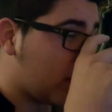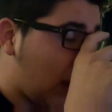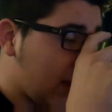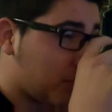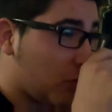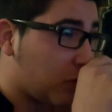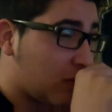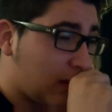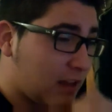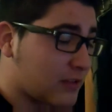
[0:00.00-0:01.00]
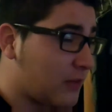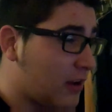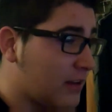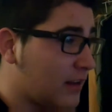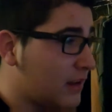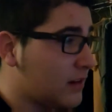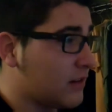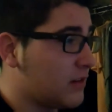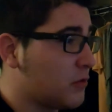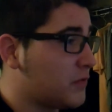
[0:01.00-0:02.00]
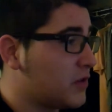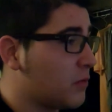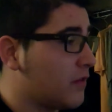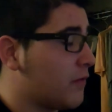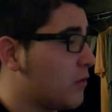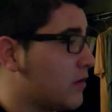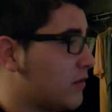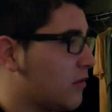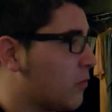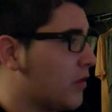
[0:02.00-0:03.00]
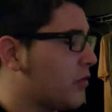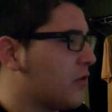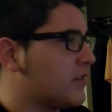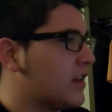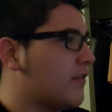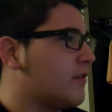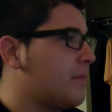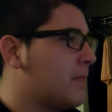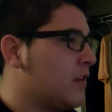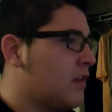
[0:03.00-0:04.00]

guys both last fought at UFC 140 or 137.